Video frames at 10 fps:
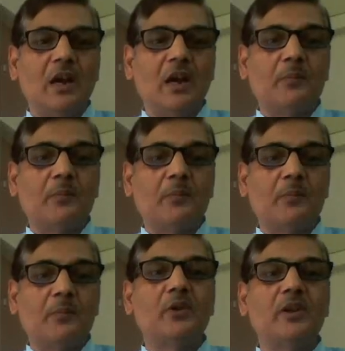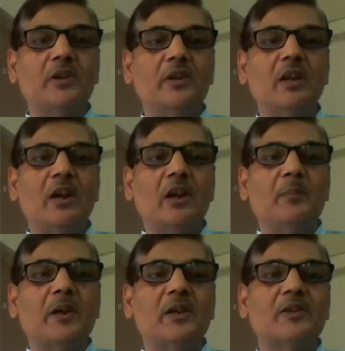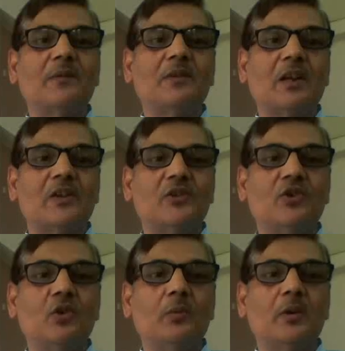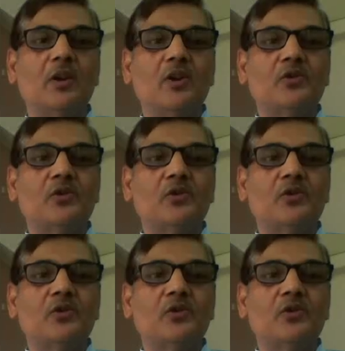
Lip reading: or PAR2 region because of crossing over.